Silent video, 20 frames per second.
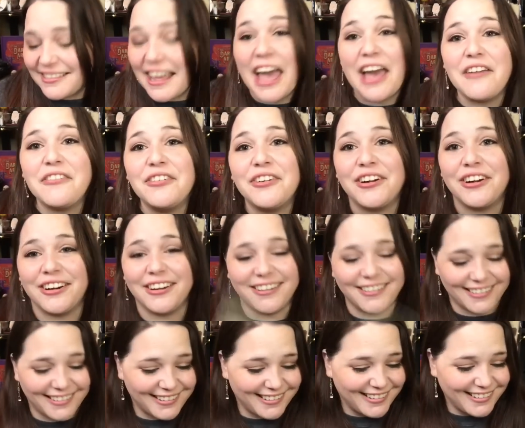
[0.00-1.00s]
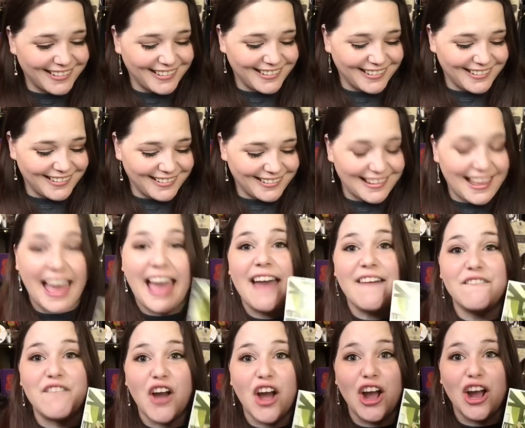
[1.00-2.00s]
Ever.
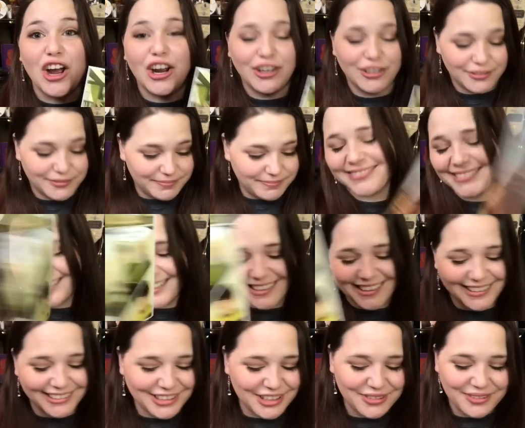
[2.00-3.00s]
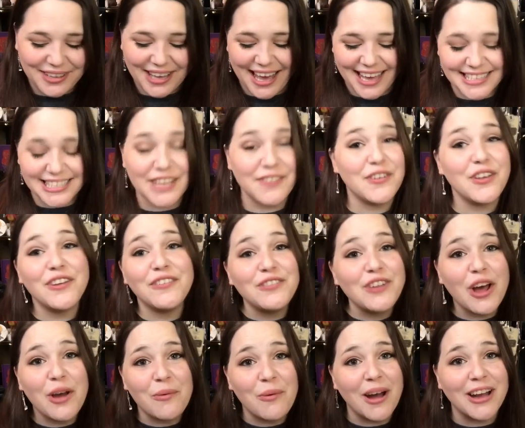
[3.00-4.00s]
Ever. Ugh, you guys, if you have
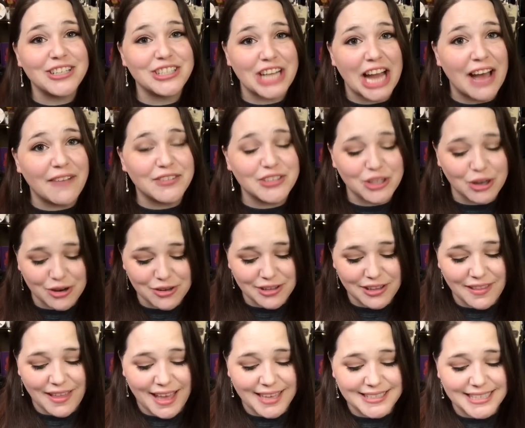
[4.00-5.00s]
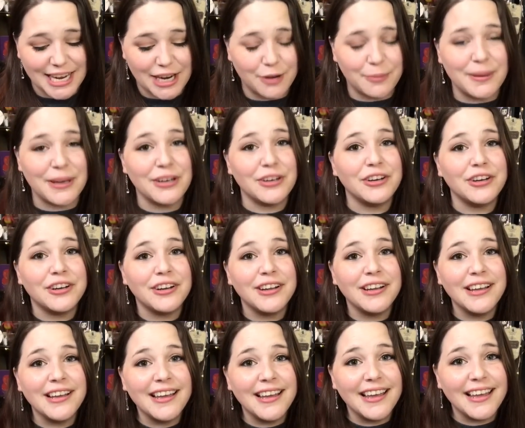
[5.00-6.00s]
not watched Avatar The Last Airbender,
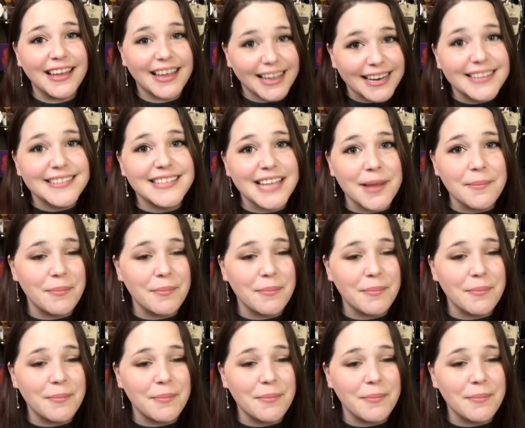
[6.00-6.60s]
it is a